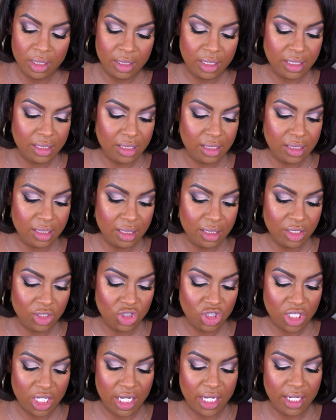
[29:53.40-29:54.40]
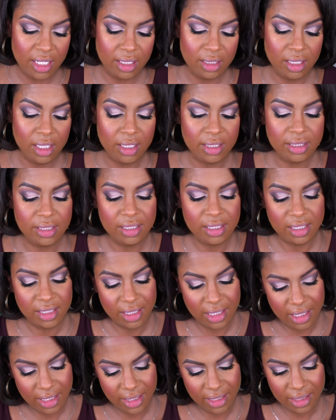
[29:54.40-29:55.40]
This is in the shade
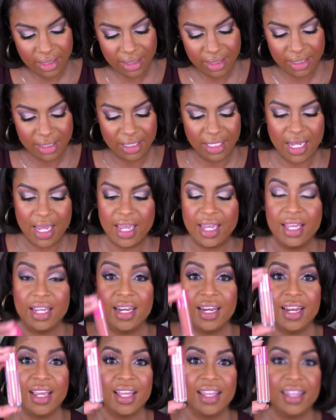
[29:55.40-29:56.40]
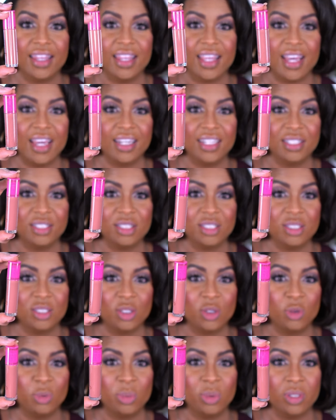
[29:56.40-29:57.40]
Sis, and that is
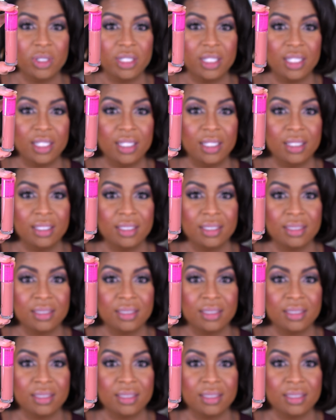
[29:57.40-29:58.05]
so pretty.